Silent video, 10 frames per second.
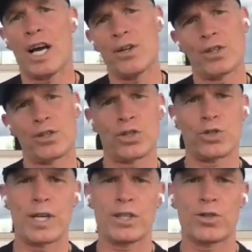other's
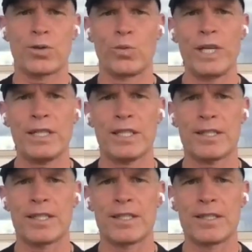strengths and
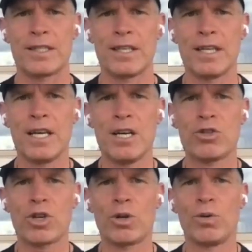weaknesses
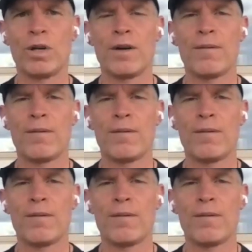so